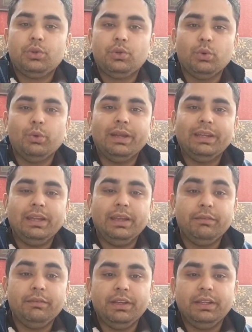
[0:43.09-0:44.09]
to an
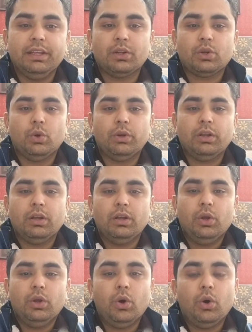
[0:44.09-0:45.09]
inferior court
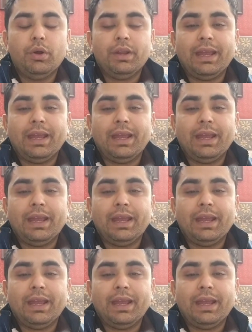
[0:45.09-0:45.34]
or